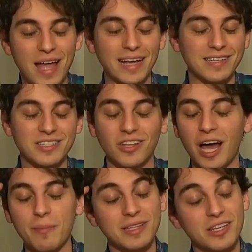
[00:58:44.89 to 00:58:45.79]
I can taste the
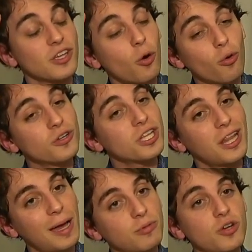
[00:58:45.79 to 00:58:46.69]
lime. It tastes like orange and
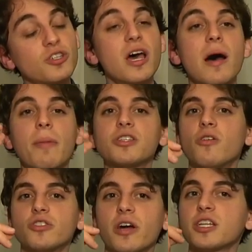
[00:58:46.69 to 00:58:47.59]
lime juice, but it's
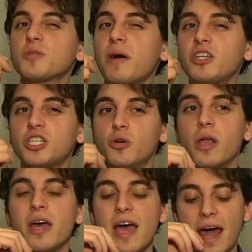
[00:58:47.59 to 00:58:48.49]
also got a spice to it.